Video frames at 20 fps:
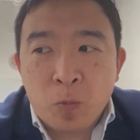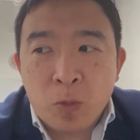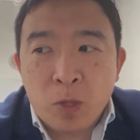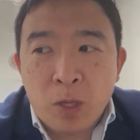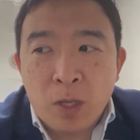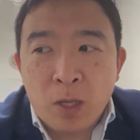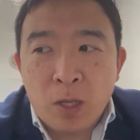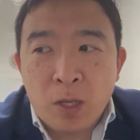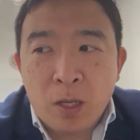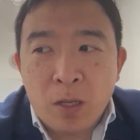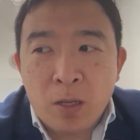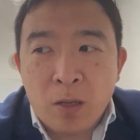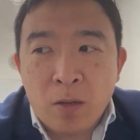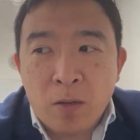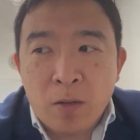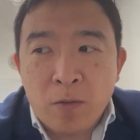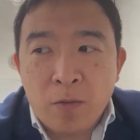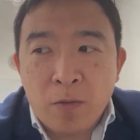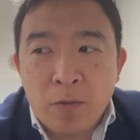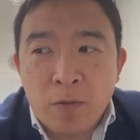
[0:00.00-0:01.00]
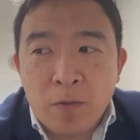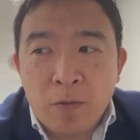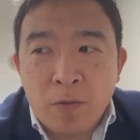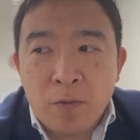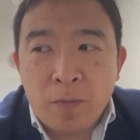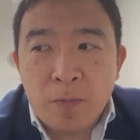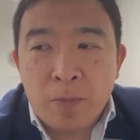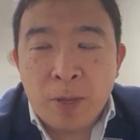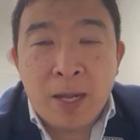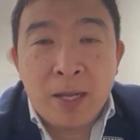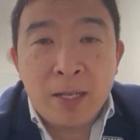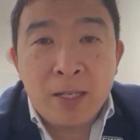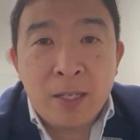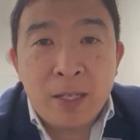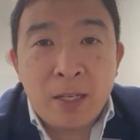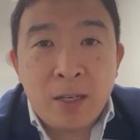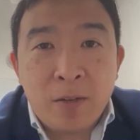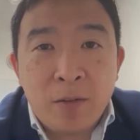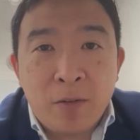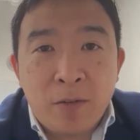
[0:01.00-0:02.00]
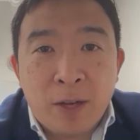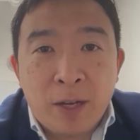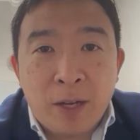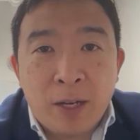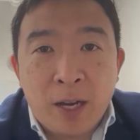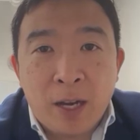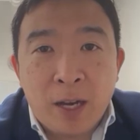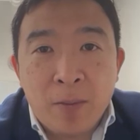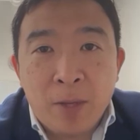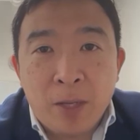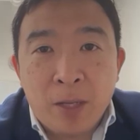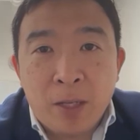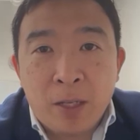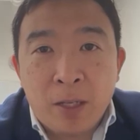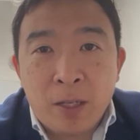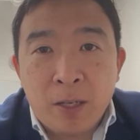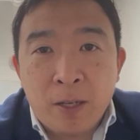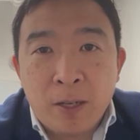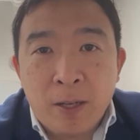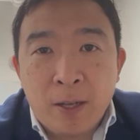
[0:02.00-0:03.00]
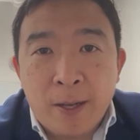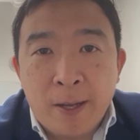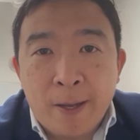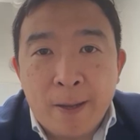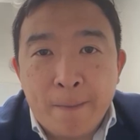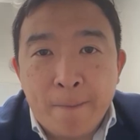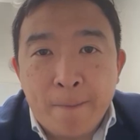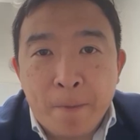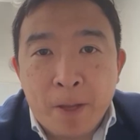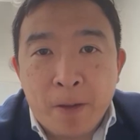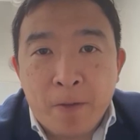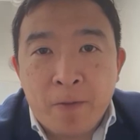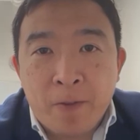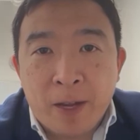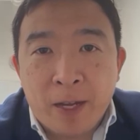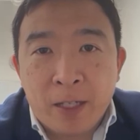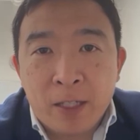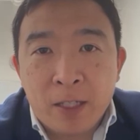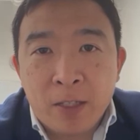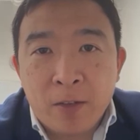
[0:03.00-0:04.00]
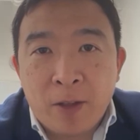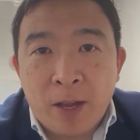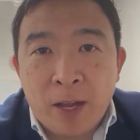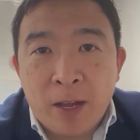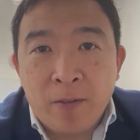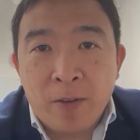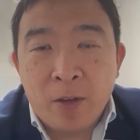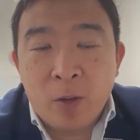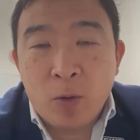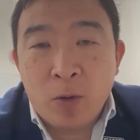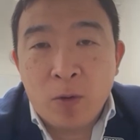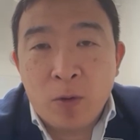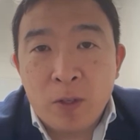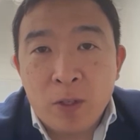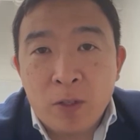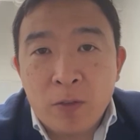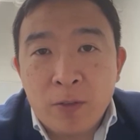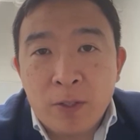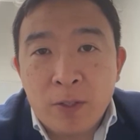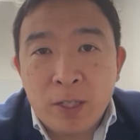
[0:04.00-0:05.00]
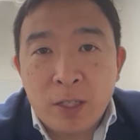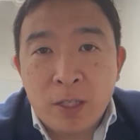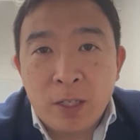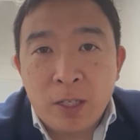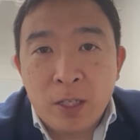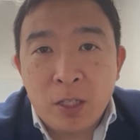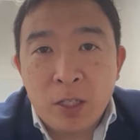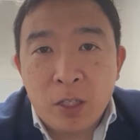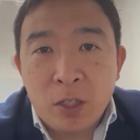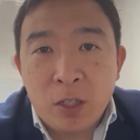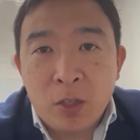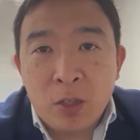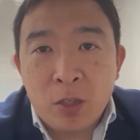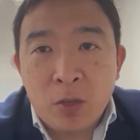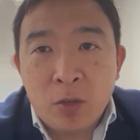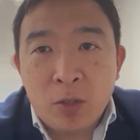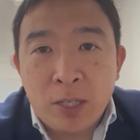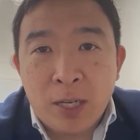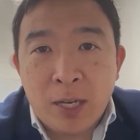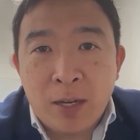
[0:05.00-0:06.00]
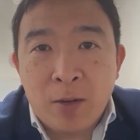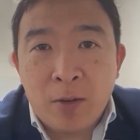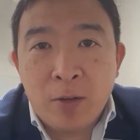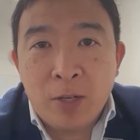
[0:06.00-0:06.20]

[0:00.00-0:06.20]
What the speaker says: uh, positive economic effects of having one of these facilities in your town.